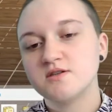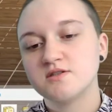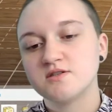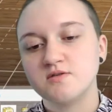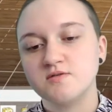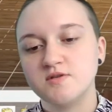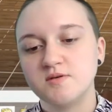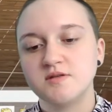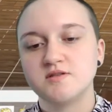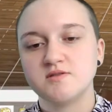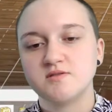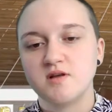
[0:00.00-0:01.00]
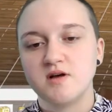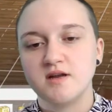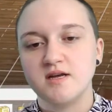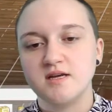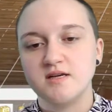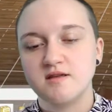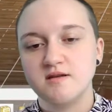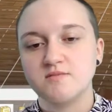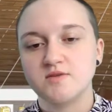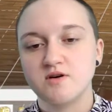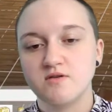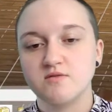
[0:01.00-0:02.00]
So doing Sulani themed
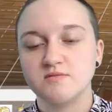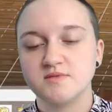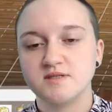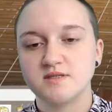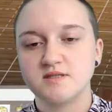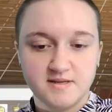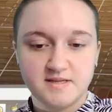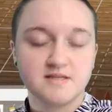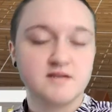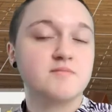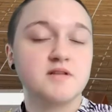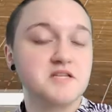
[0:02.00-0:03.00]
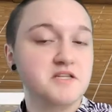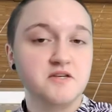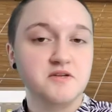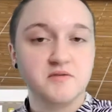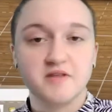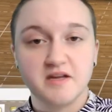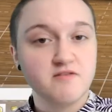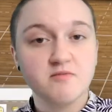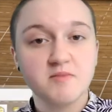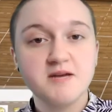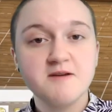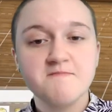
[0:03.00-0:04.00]
homes is a completely new thing for me.